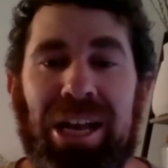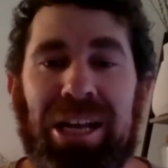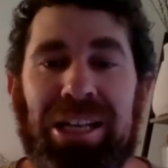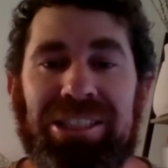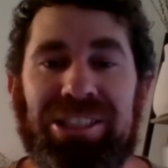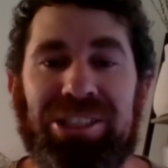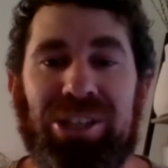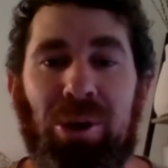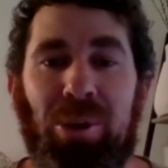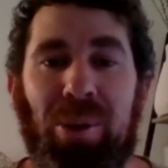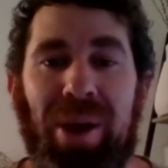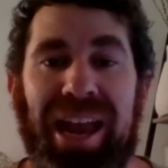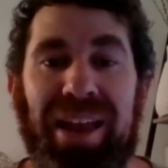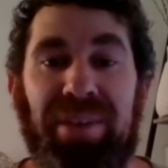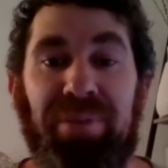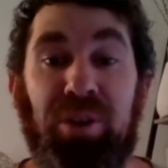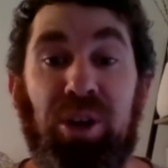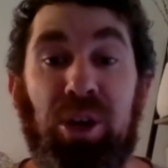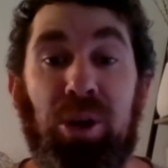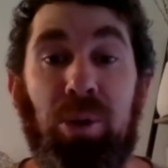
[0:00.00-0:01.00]
So
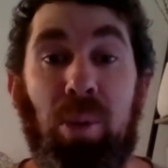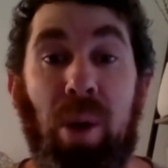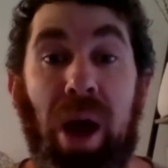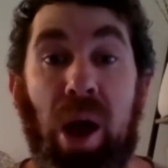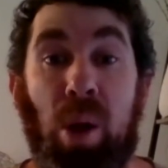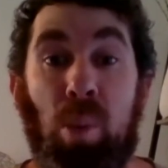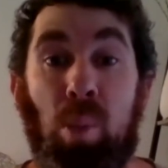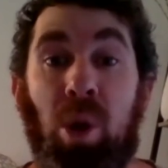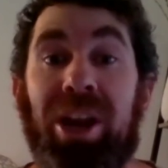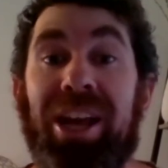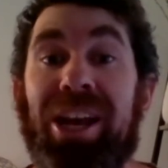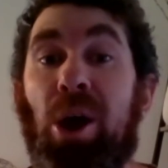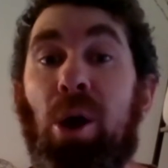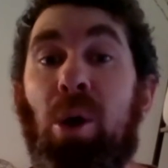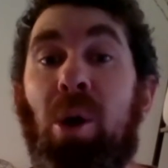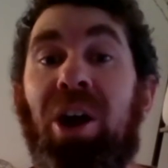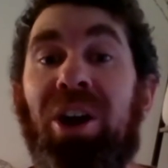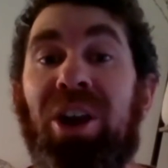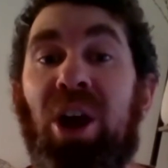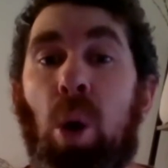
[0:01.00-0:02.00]
if you want to go
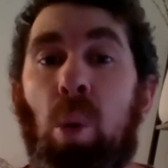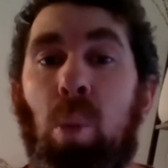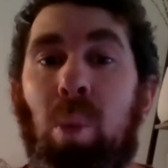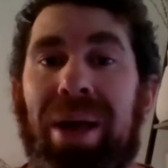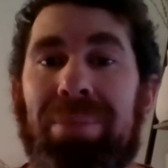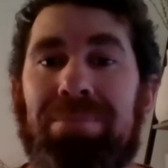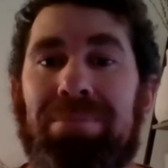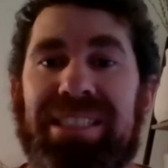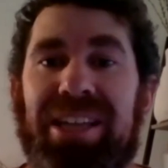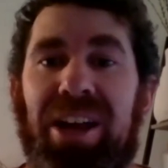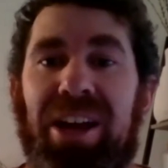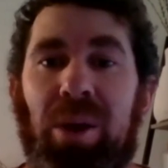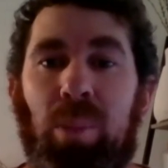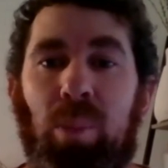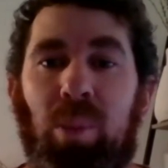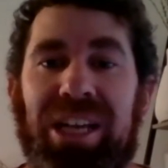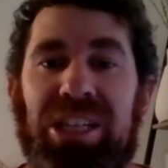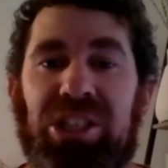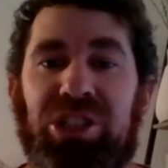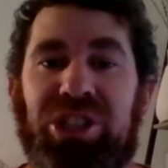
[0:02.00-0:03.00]
on our website,
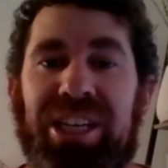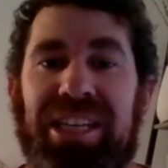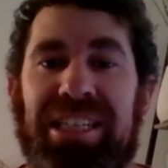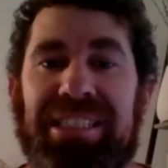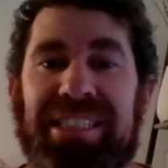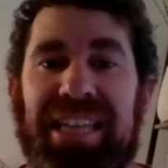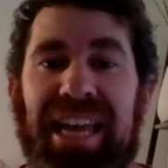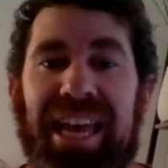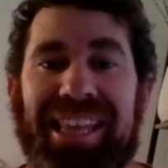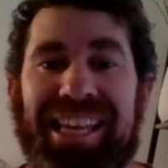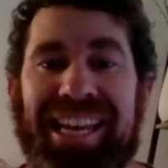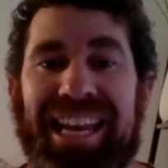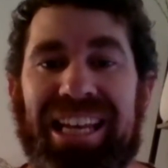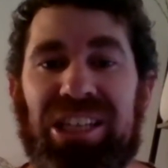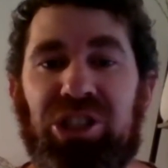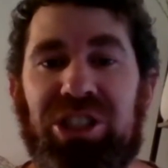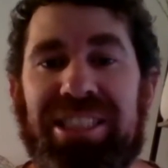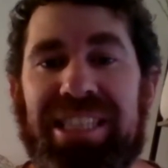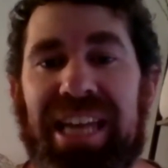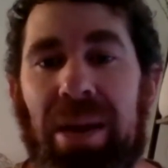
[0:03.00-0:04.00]
which is the
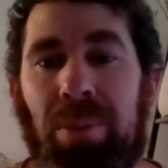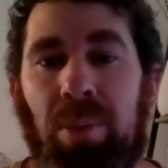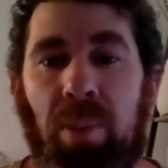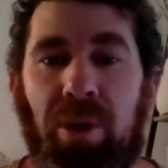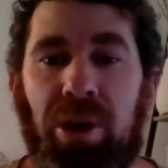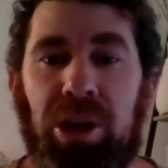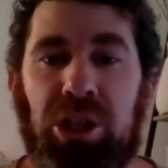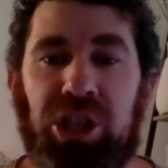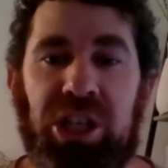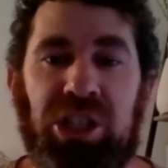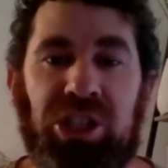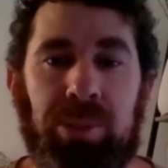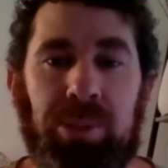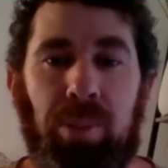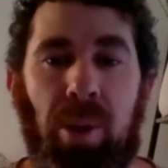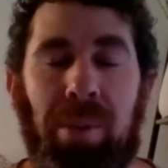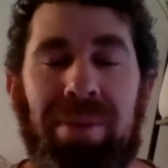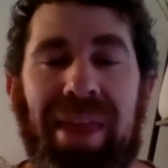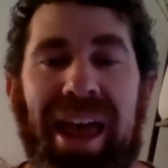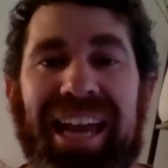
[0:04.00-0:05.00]
Kitchen Table Project, just
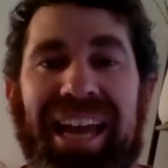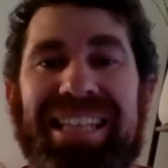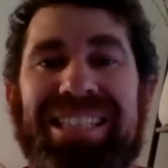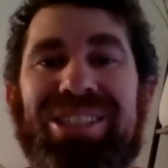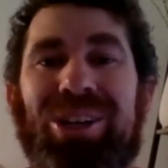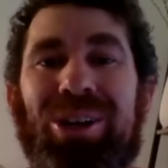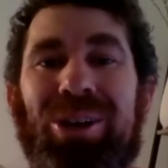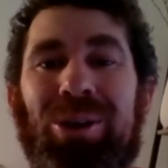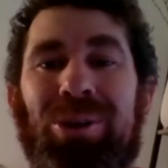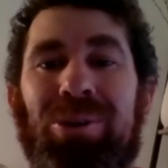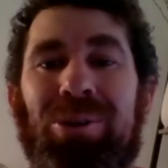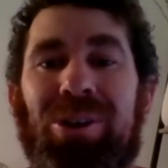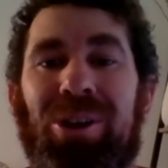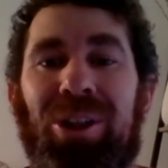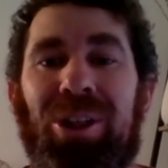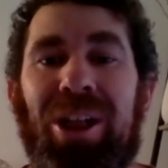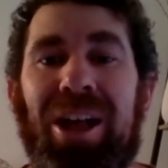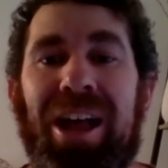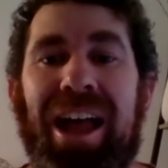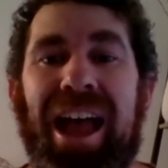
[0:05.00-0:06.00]
pop that into
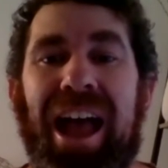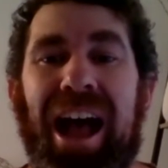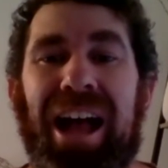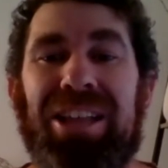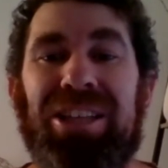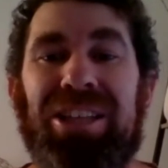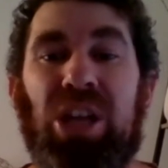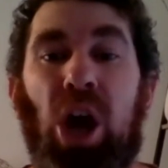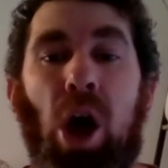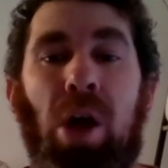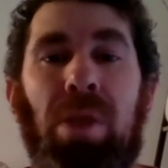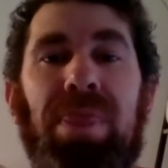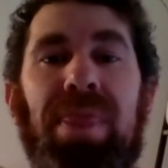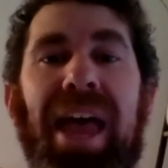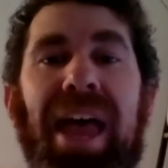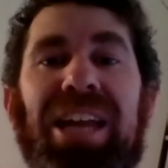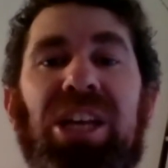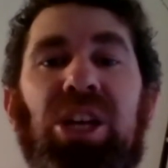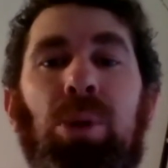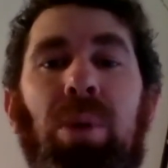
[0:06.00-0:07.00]
Google. And on
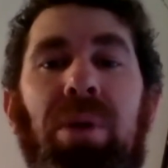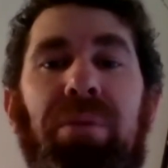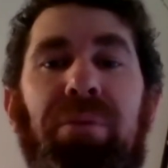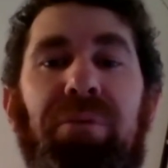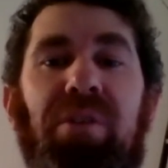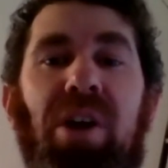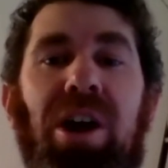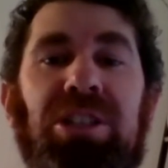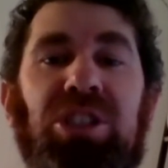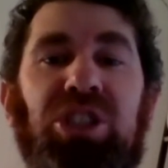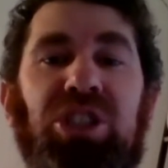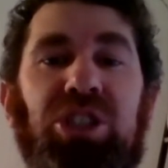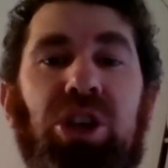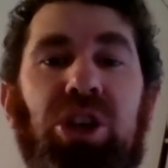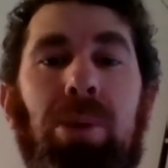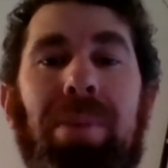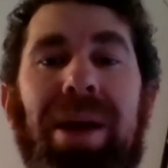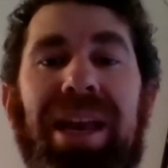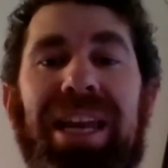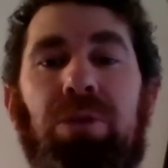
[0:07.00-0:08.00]
there, you will find
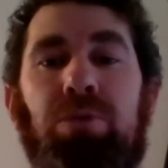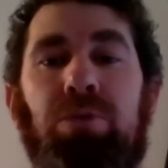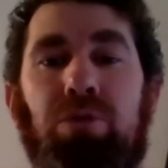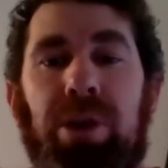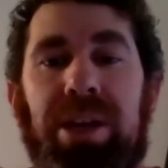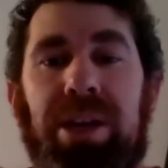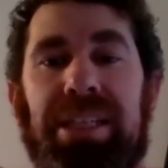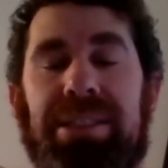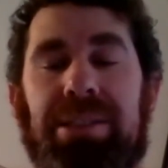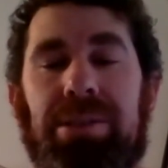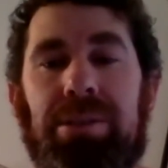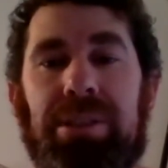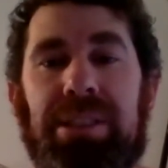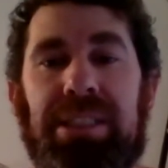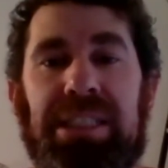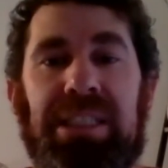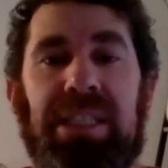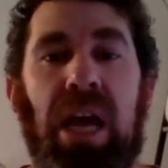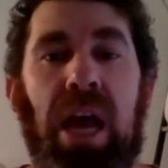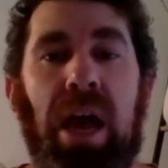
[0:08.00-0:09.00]
so many
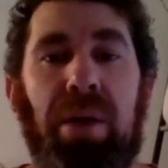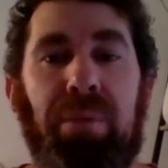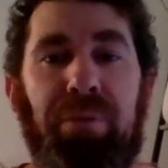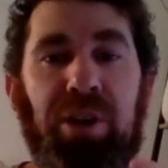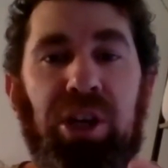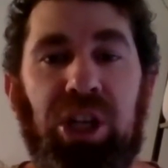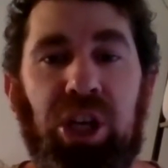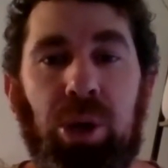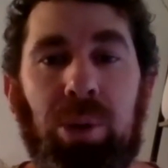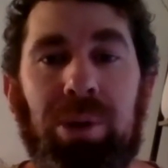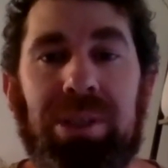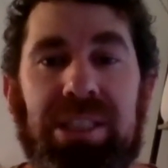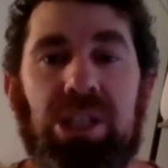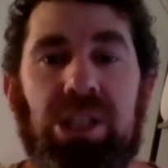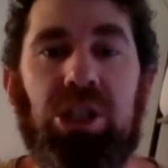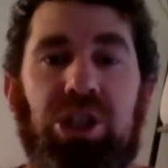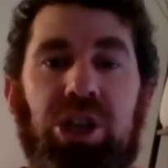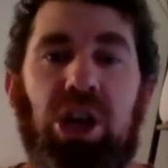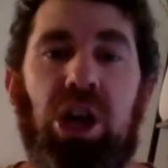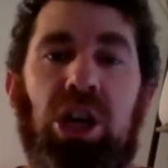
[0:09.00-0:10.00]
resources for you as the
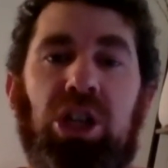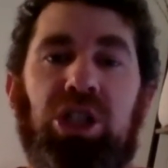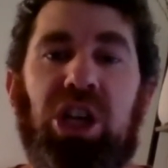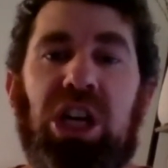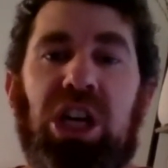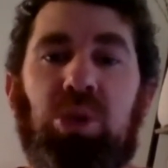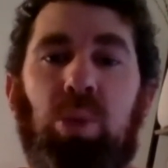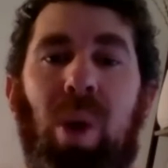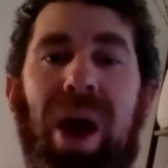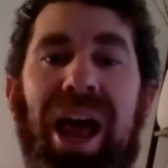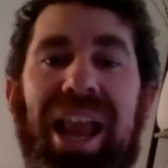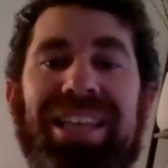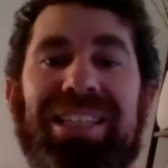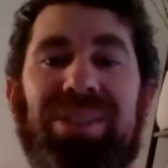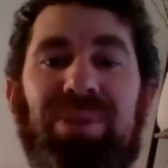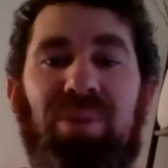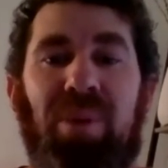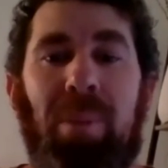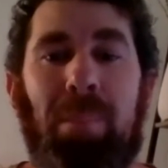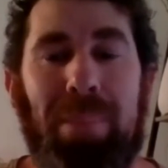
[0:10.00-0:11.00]
church, as well as
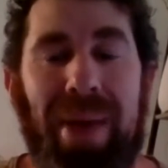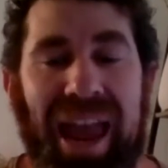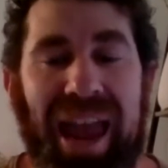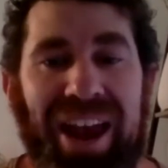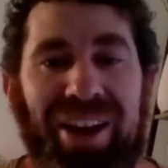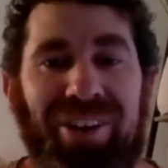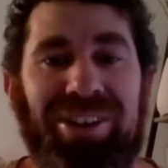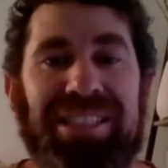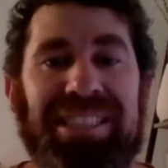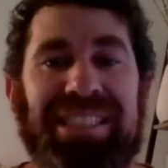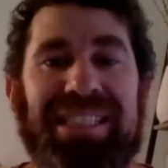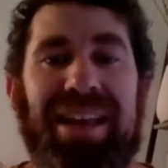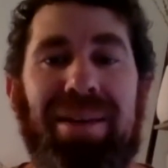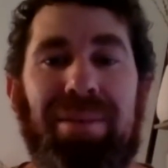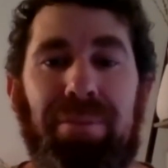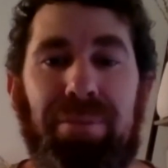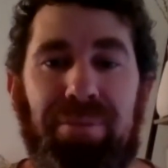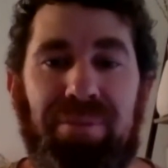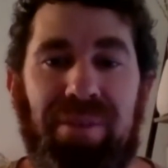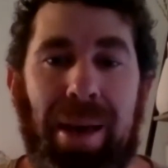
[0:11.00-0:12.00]
for parents
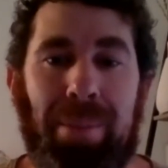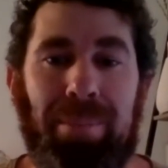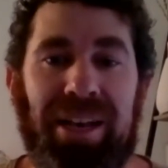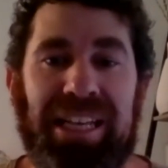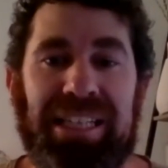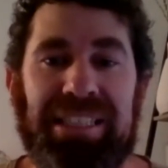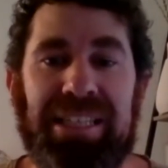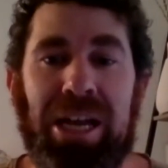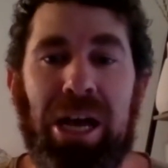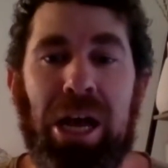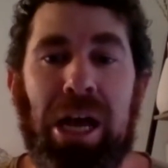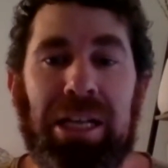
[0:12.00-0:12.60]
and families.